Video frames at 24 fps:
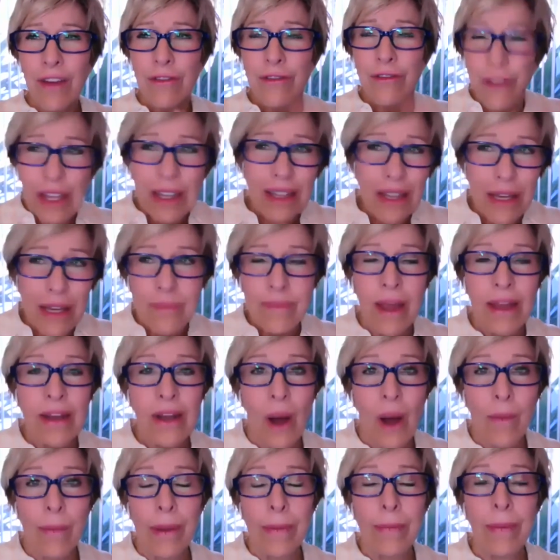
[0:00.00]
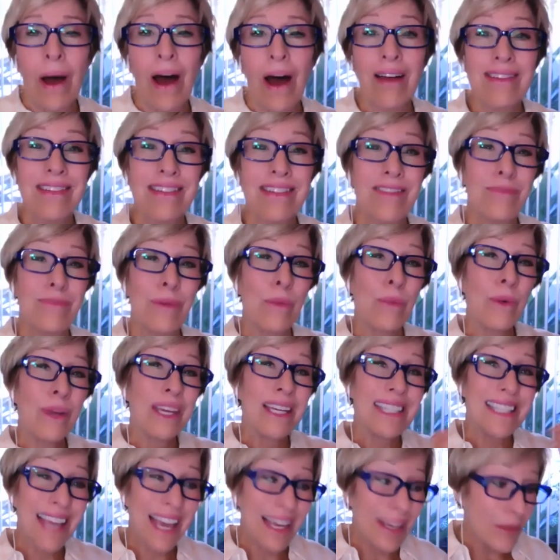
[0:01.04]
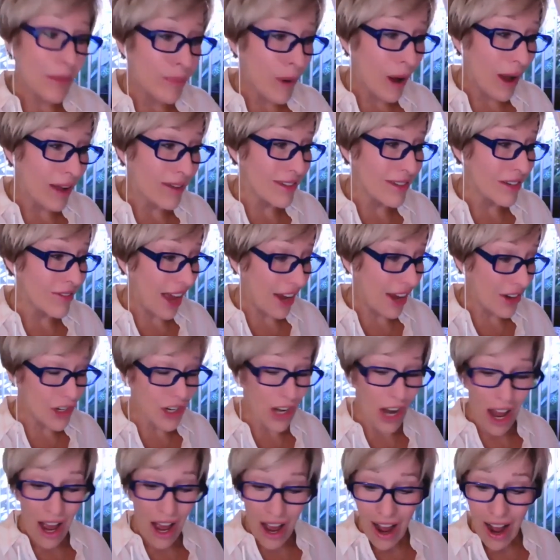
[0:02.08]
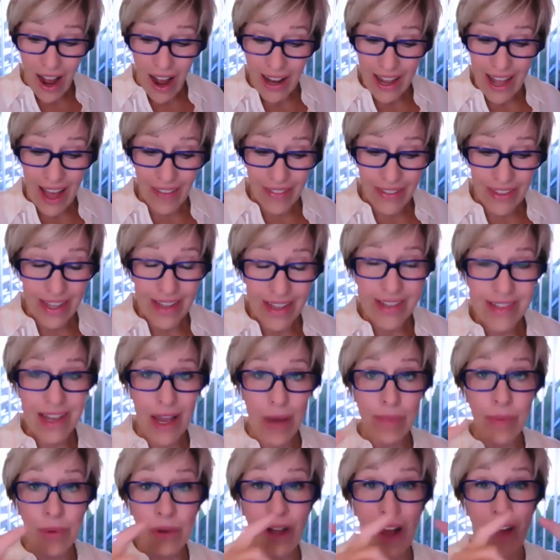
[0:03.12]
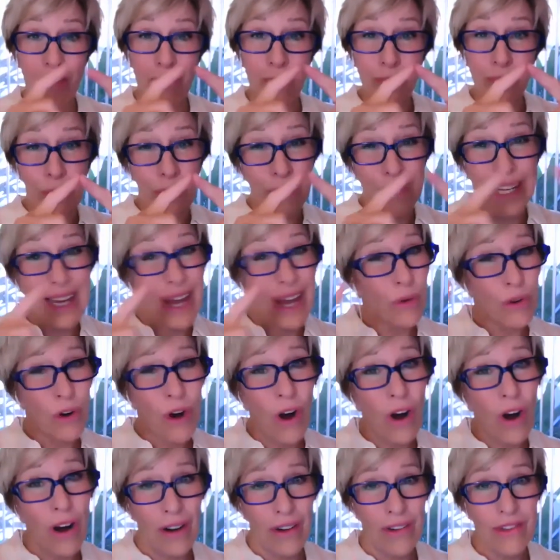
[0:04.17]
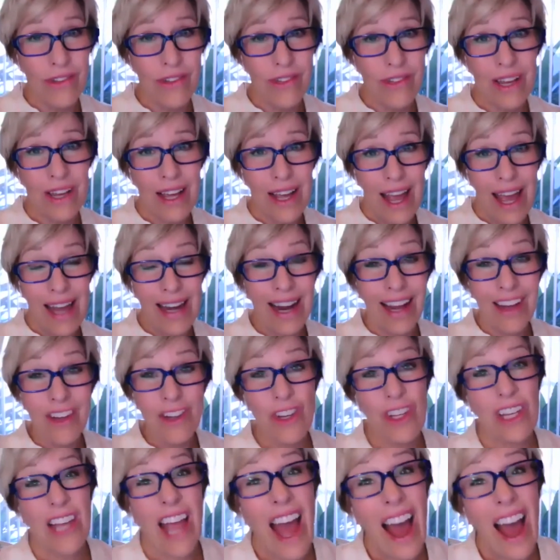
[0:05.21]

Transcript: feeling may not be positive, but we can take a positive action. I had the example of printing out cards, and I actually